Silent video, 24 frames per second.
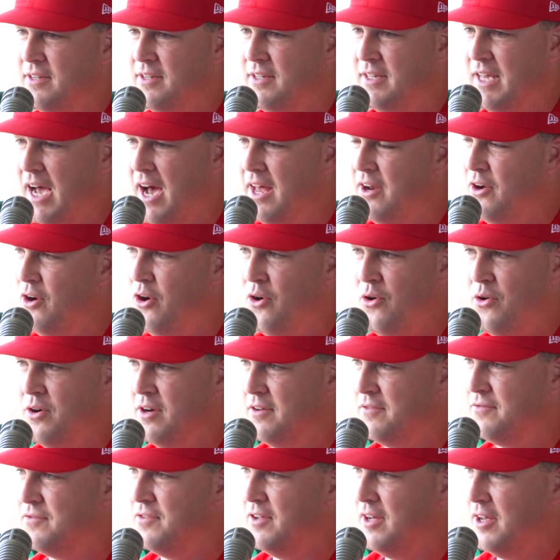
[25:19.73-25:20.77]
got a hold
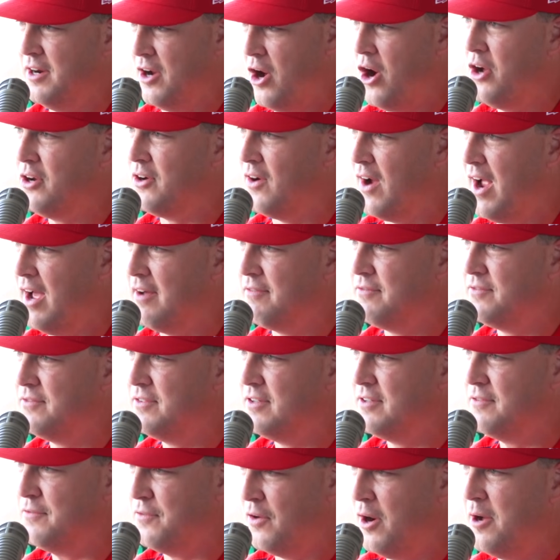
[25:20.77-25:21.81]
of an autograph
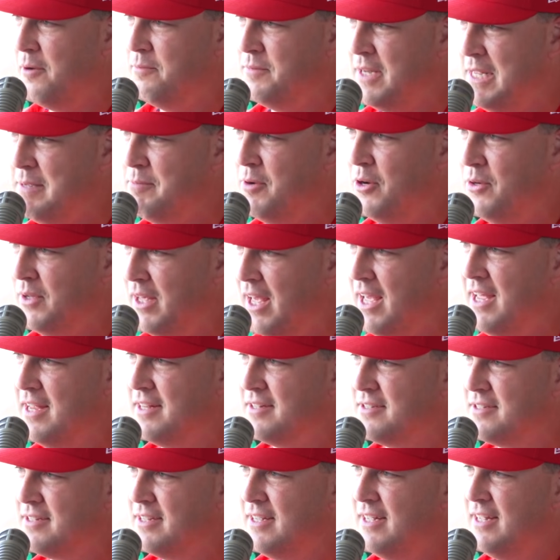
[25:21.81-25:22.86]
from Nemo
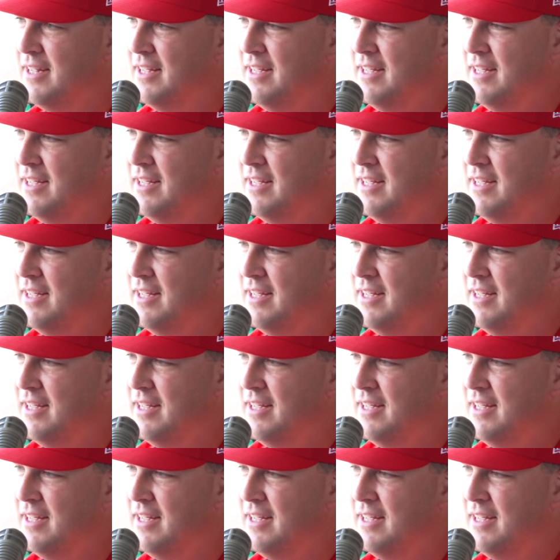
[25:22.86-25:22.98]
Gaines